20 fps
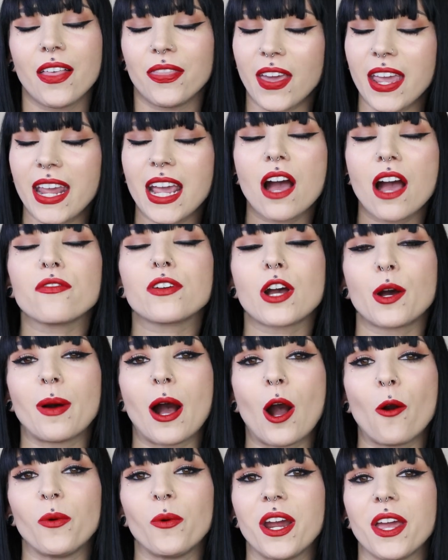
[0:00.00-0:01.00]
they have come
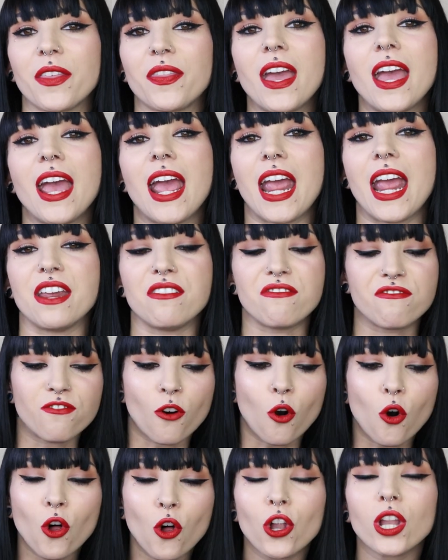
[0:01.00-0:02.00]
out with a
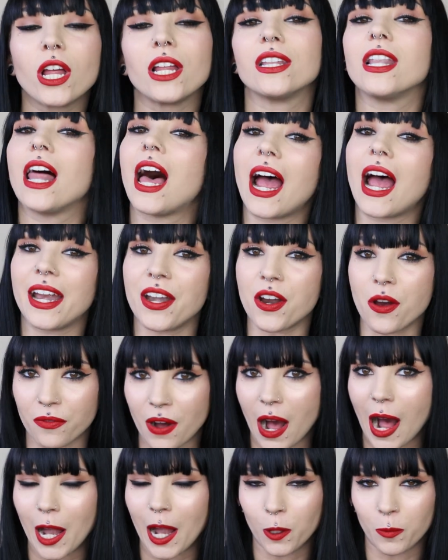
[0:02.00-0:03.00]
full line
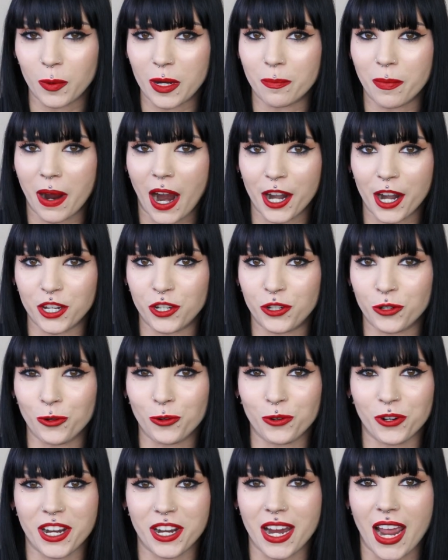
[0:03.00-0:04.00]
of Halloween body
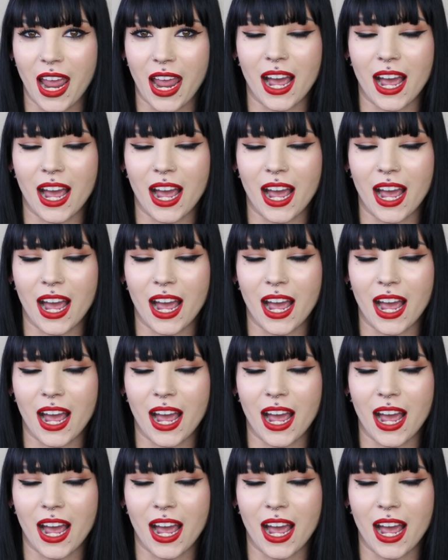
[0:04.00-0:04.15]
jewelry,